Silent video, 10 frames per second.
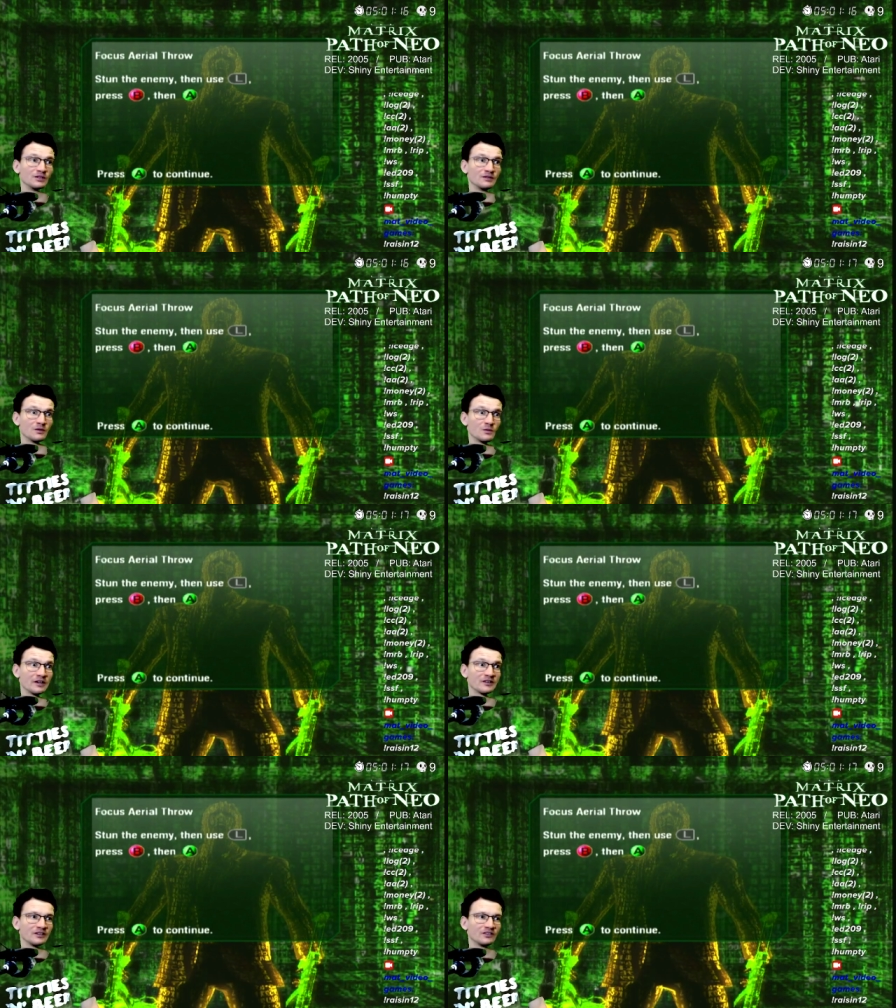of
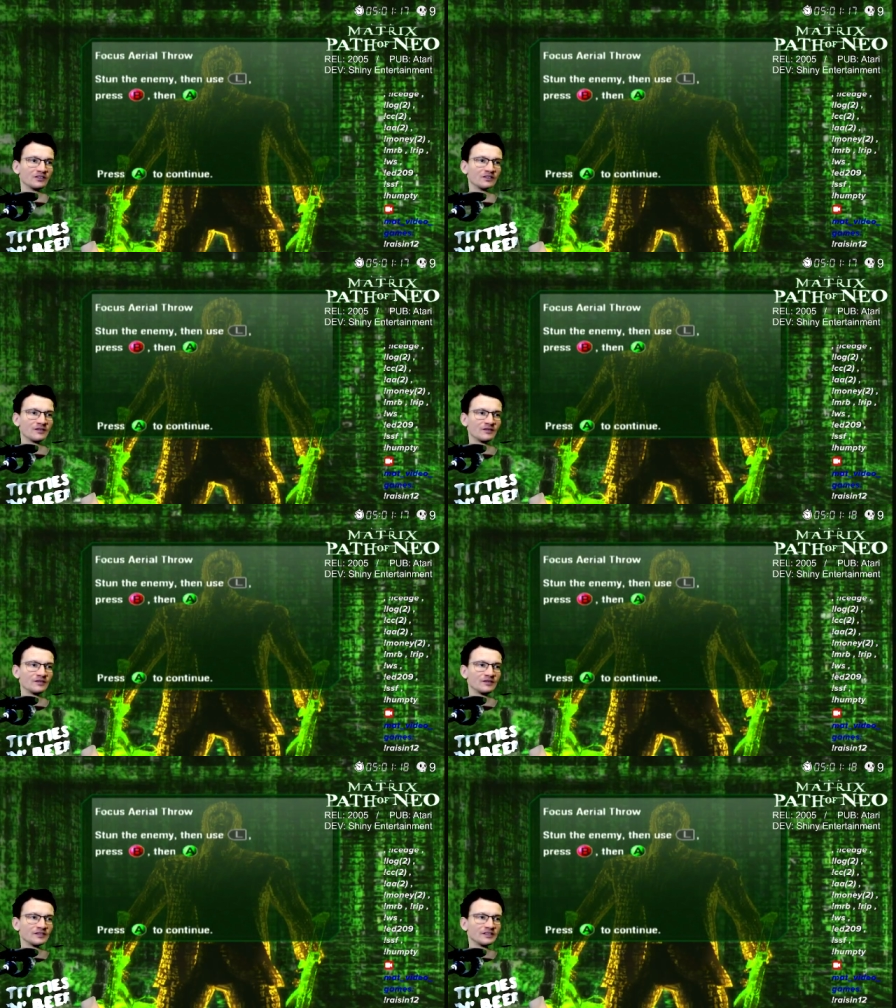awareness.
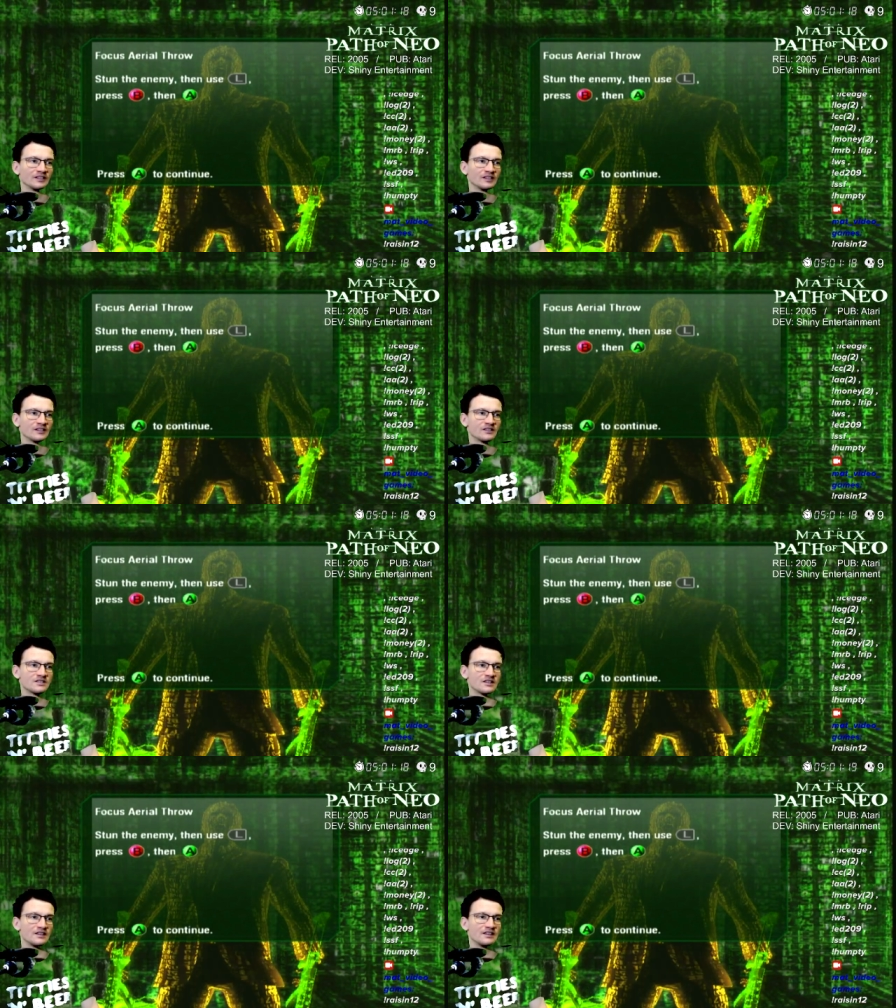
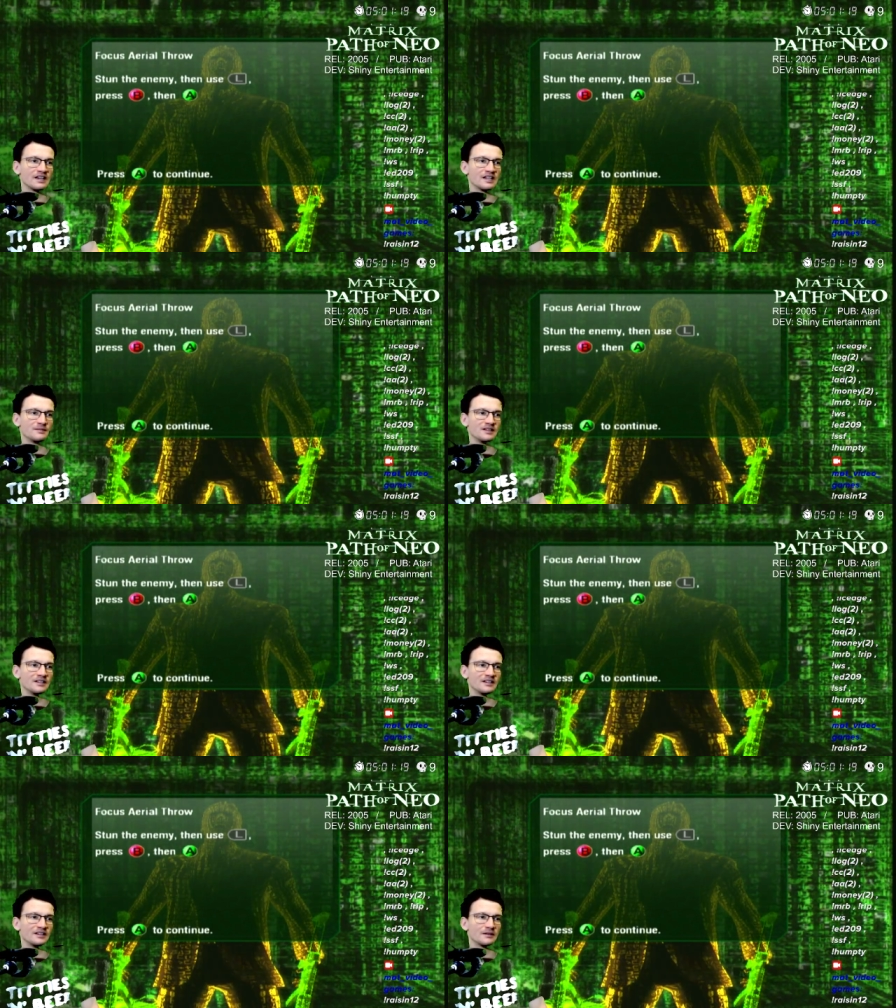Stun the
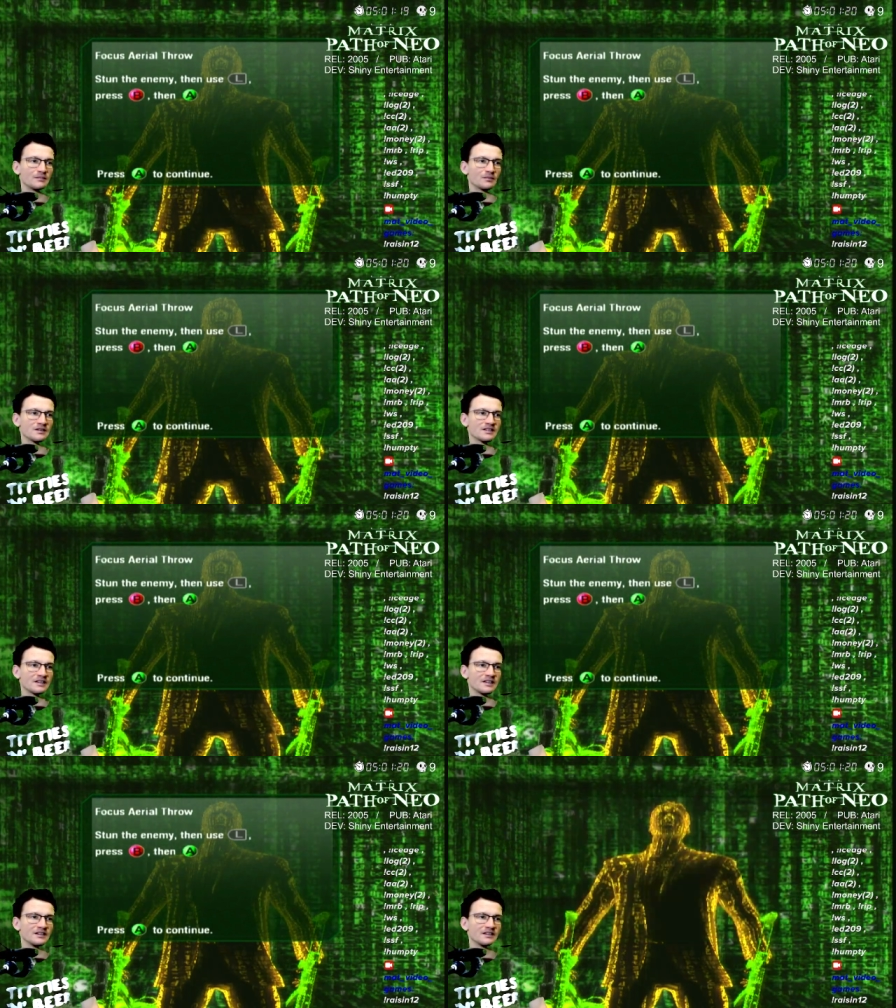enemy and then press
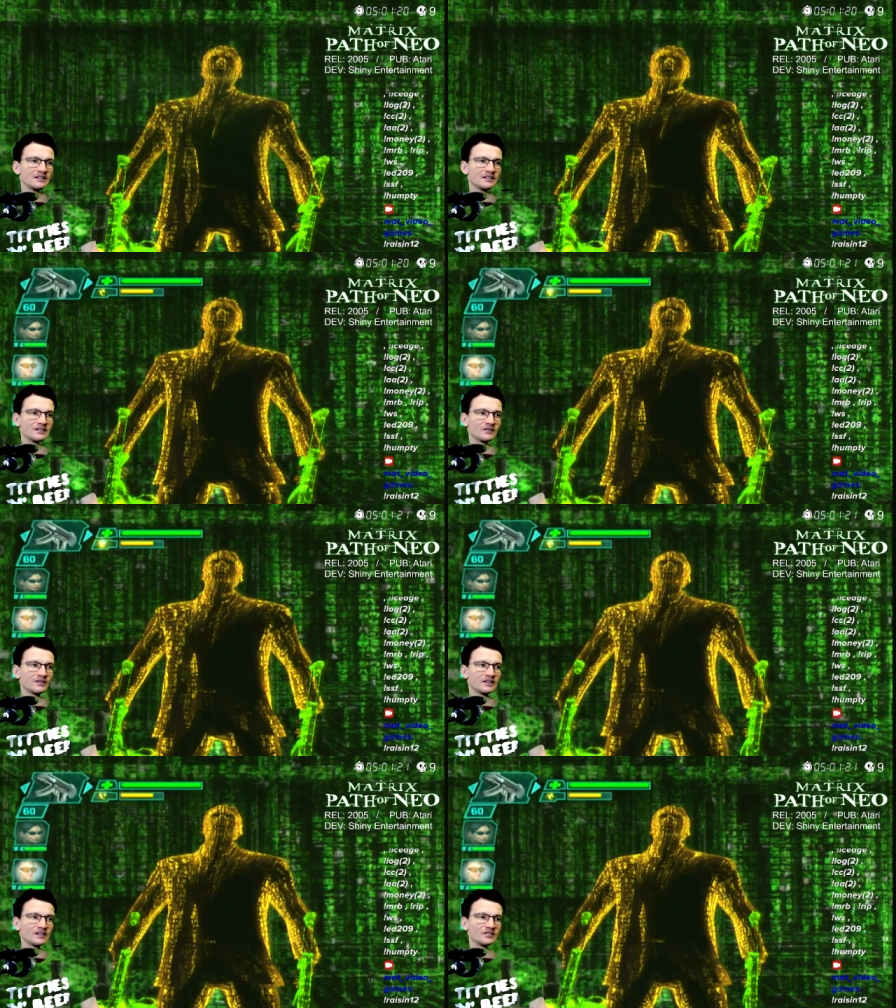A and then,
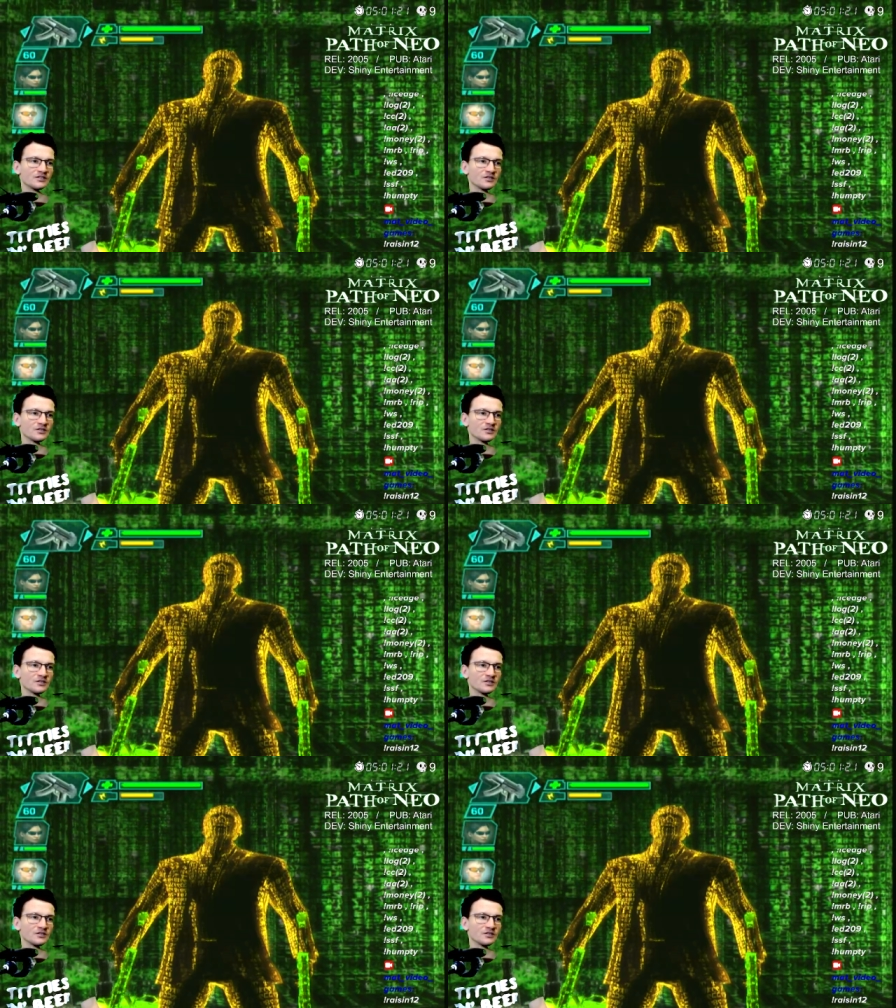okay, sure,